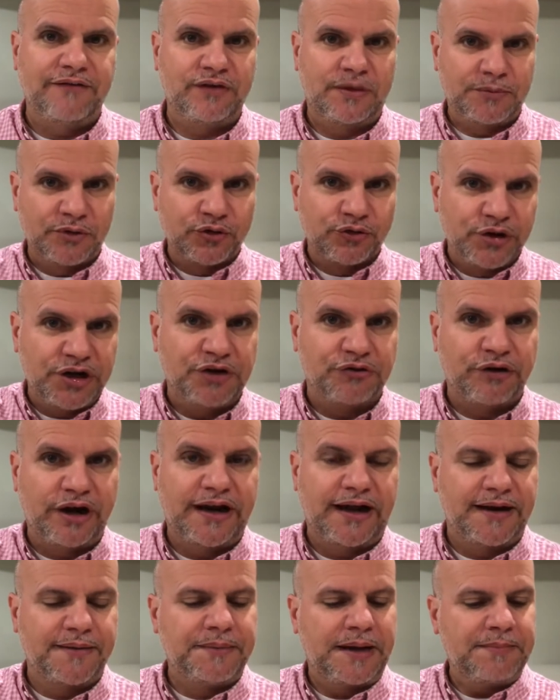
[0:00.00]
I'm going to read it right
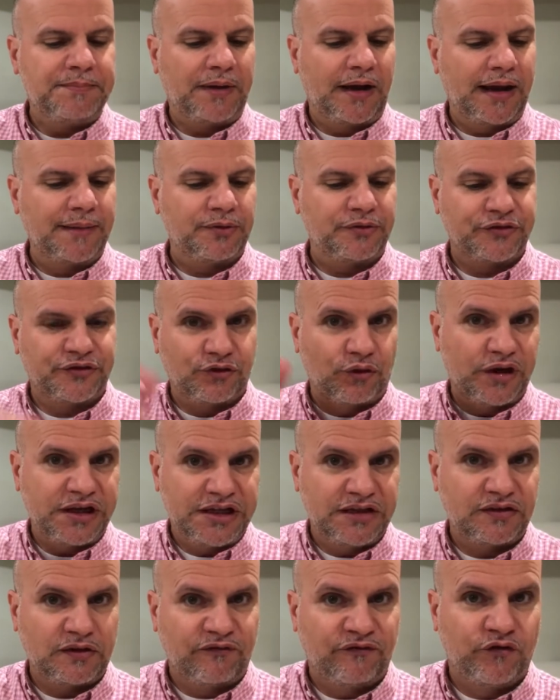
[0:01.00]
out of my Bible so I
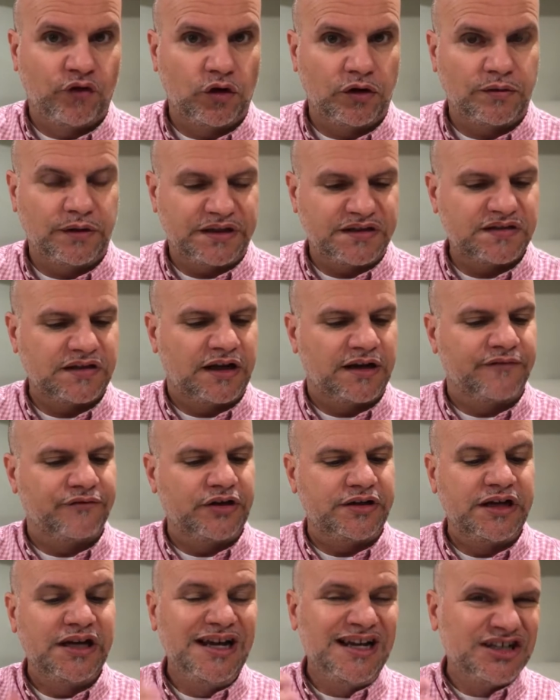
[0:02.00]
get the full extent of
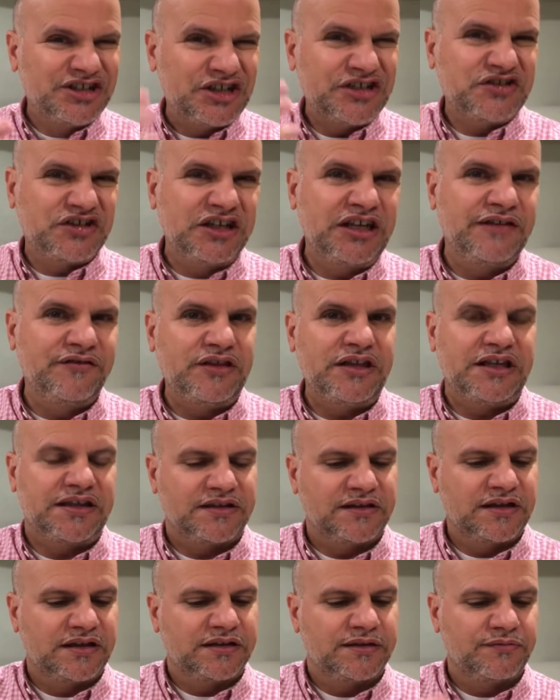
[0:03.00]
it, just to give you
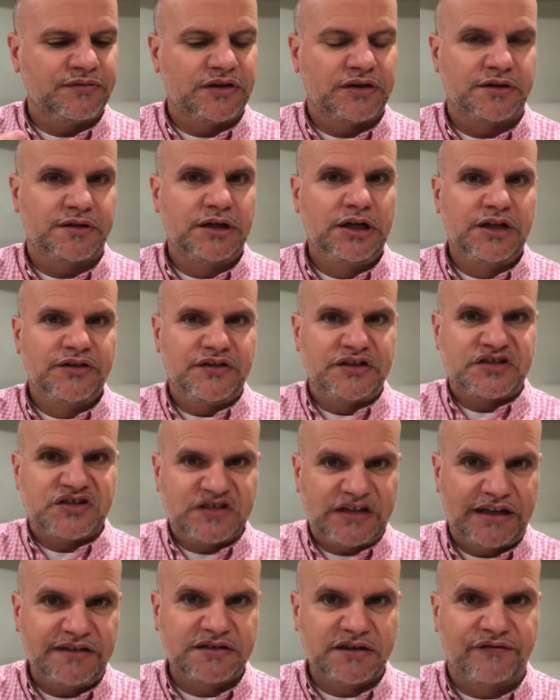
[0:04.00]
the
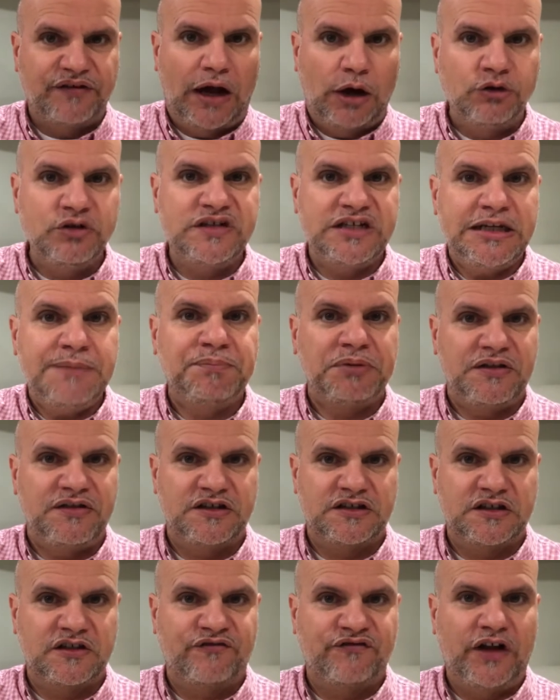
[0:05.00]
sense of how deeply
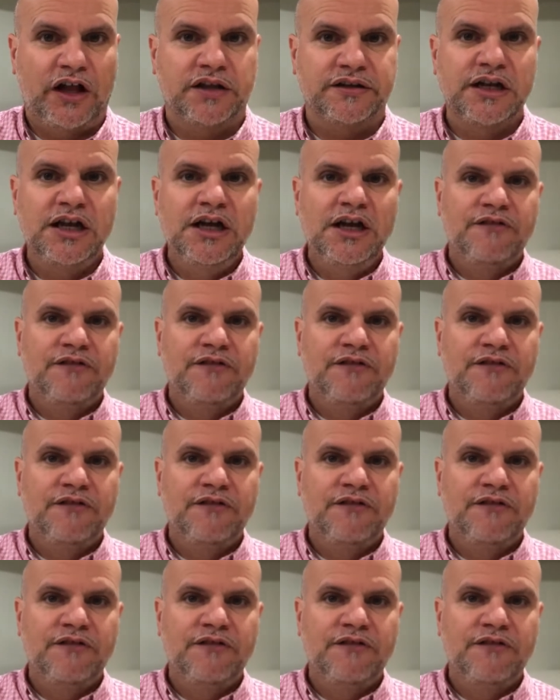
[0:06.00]
this is felt.